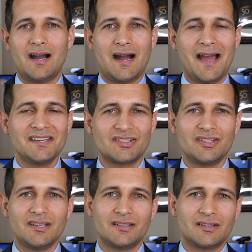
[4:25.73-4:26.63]
I
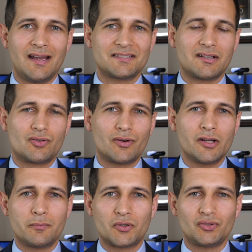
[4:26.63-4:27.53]
see it as a great
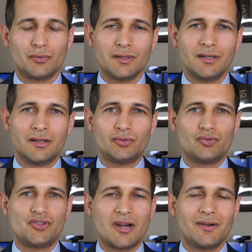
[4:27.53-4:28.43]
opportunity to
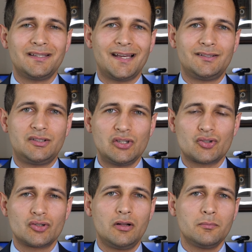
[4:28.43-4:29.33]
generate
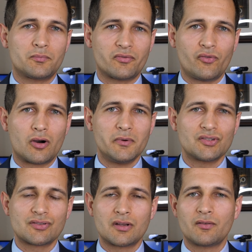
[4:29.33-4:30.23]
additional
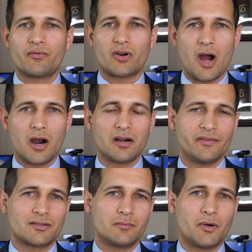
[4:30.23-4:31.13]
performance for our
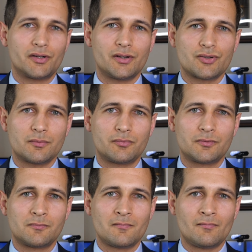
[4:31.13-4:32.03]
investment partnership.
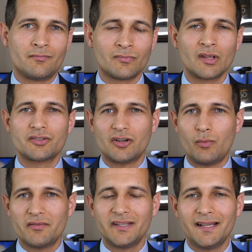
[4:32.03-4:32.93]
So
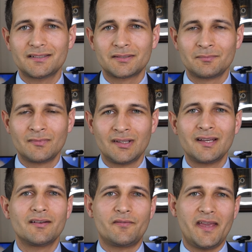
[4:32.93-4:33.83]
with that,
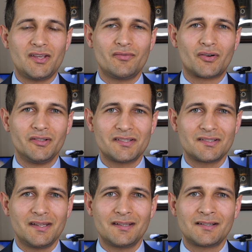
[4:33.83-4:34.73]
thank you for
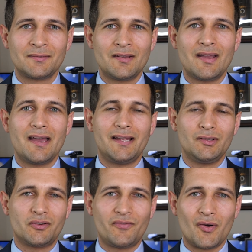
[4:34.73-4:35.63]
listening, and I
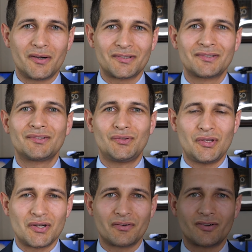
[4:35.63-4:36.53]
look forward to
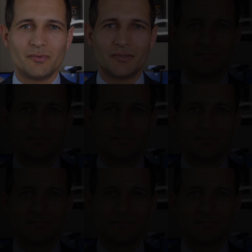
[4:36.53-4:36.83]
hearing from you.